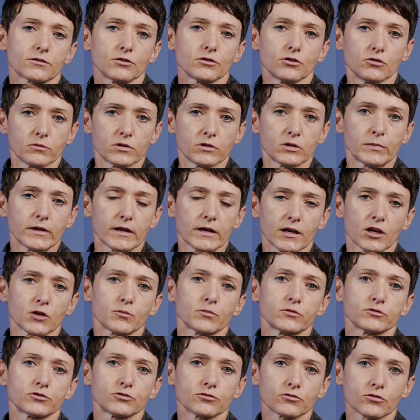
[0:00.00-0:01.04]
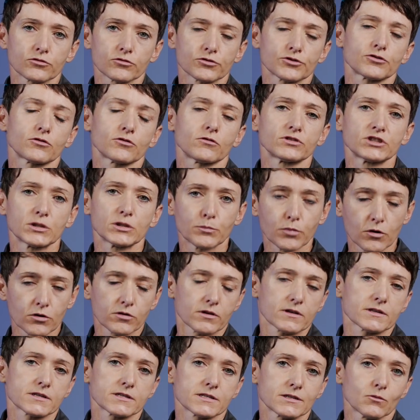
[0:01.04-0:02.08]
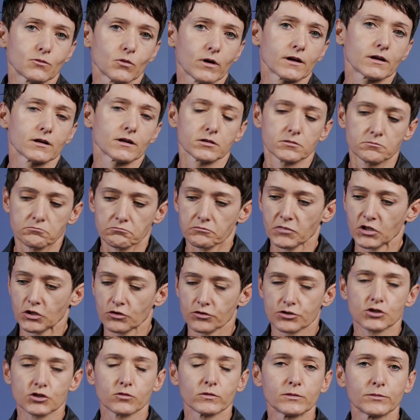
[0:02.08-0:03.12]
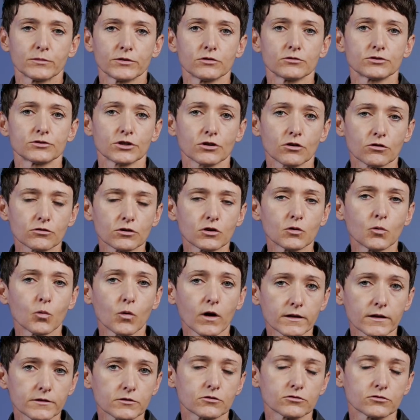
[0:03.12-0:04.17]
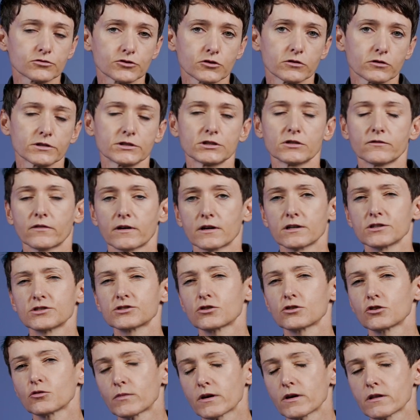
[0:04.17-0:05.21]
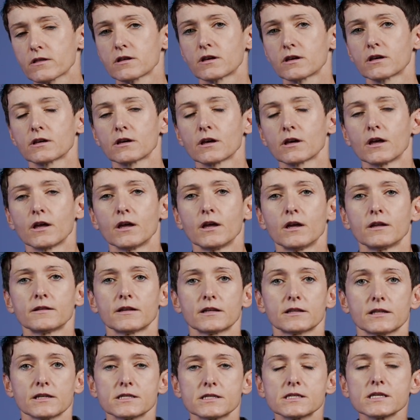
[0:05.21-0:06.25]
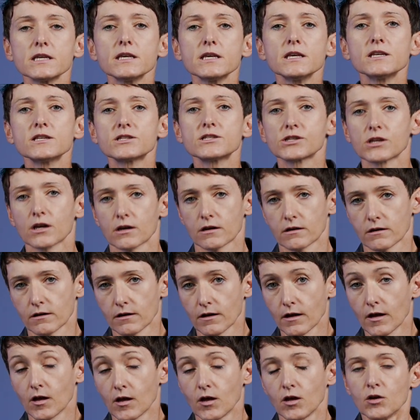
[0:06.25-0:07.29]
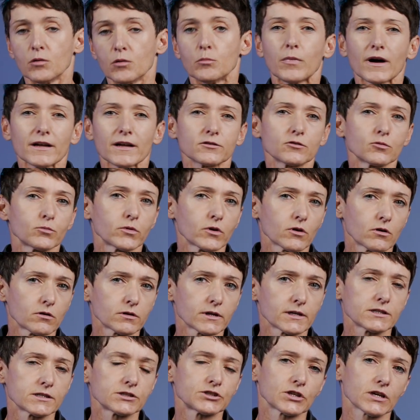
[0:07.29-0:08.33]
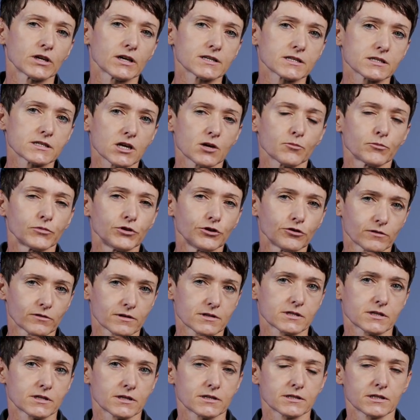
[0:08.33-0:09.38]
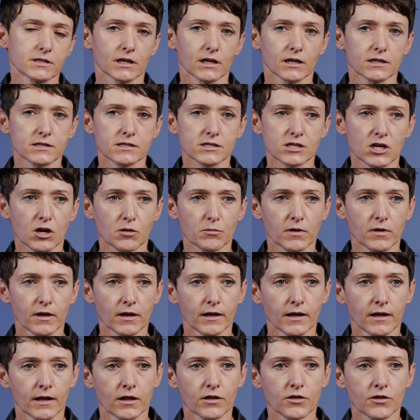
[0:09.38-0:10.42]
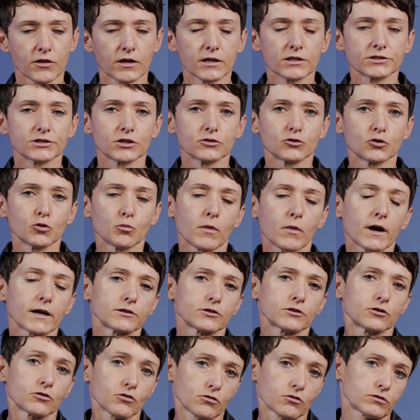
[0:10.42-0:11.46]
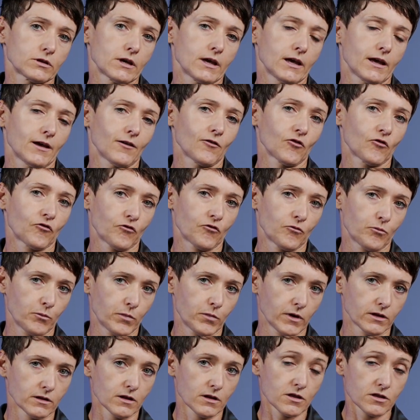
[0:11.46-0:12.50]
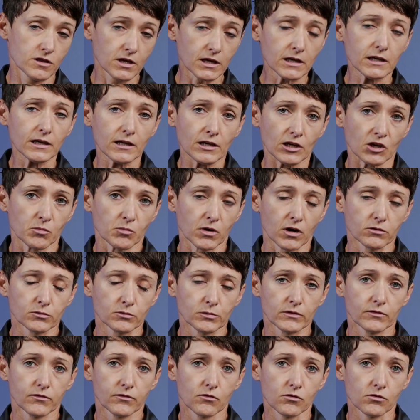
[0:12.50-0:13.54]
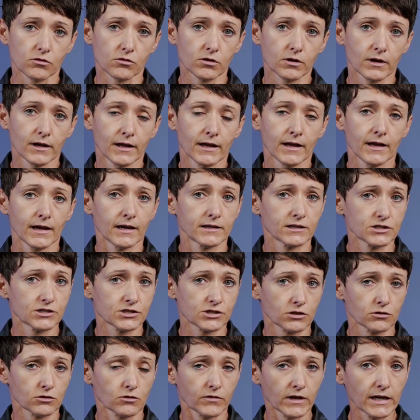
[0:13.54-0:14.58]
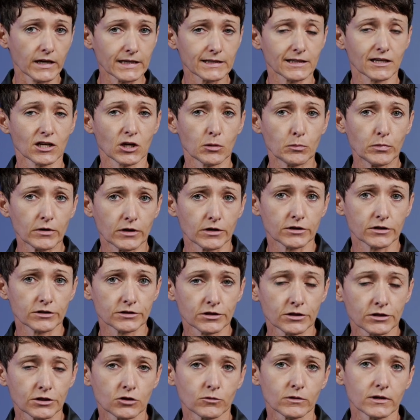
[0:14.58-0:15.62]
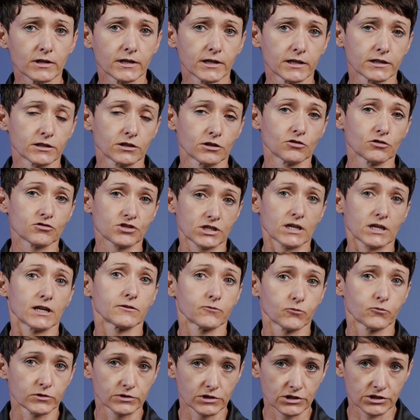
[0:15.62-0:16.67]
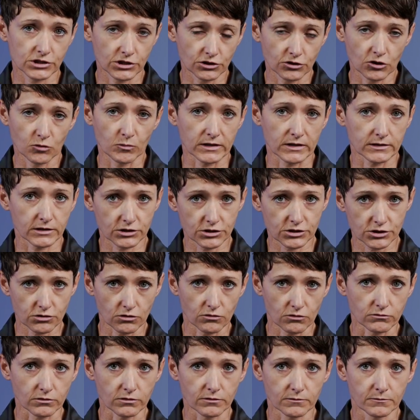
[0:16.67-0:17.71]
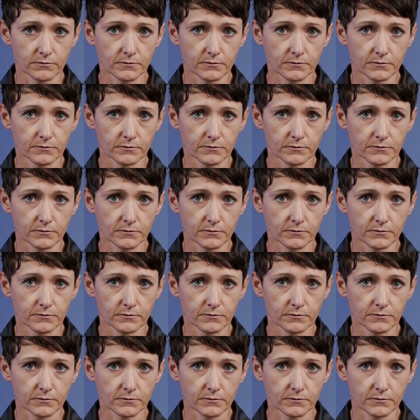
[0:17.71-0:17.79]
you will be able to control the buoyancy well because you will be using only one controlling device, so you might think that it's easier. But to be honest, there are some nuances, there are some things that you might not have been thinking about before, and instead of hitting a bird, you will hit yourself with this idiomatic stone.